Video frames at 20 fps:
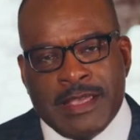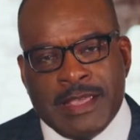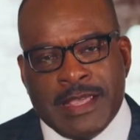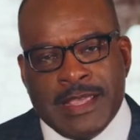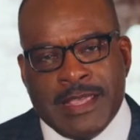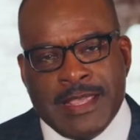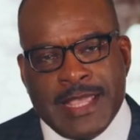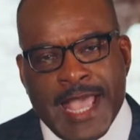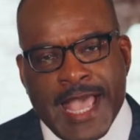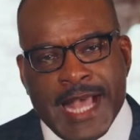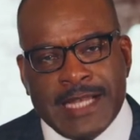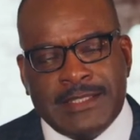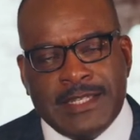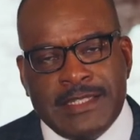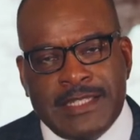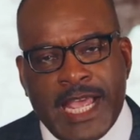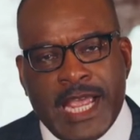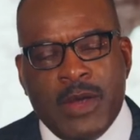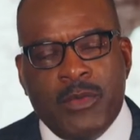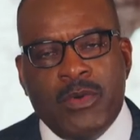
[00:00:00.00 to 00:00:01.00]
Yeah,
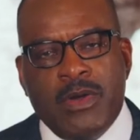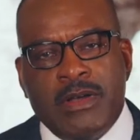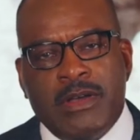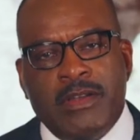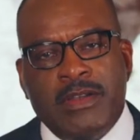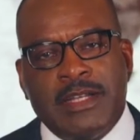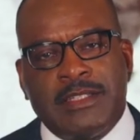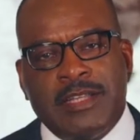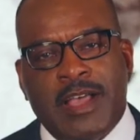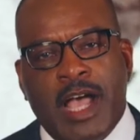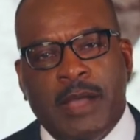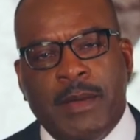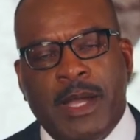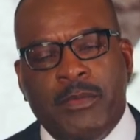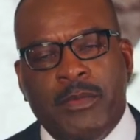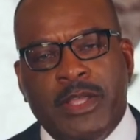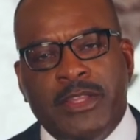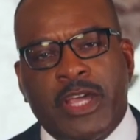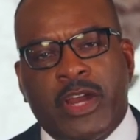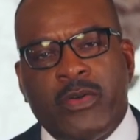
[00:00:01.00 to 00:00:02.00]
today we're going to talk about
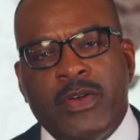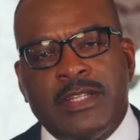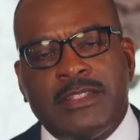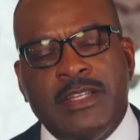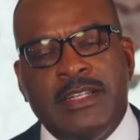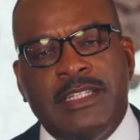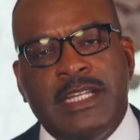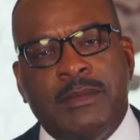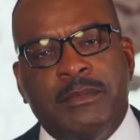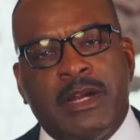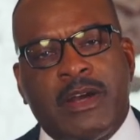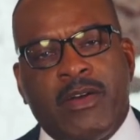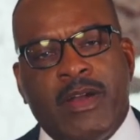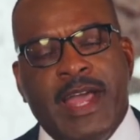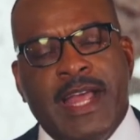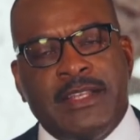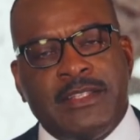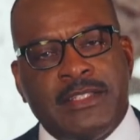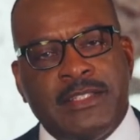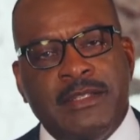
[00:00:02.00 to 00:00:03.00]
whether Christian
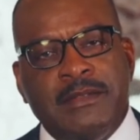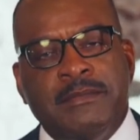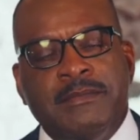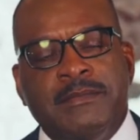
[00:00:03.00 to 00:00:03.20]
Democrats